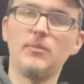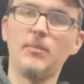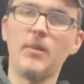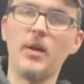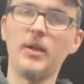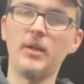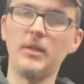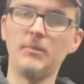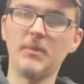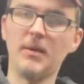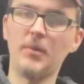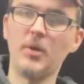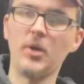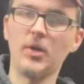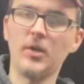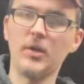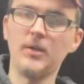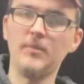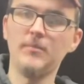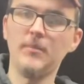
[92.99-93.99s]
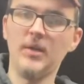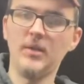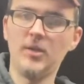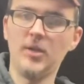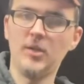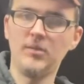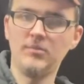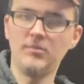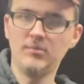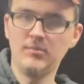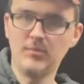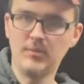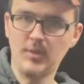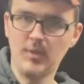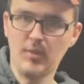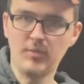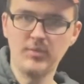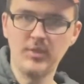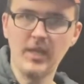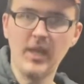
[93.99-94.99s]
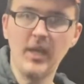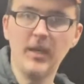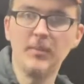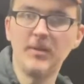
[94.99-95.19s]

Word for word: money in my pocket, but not, you know, today.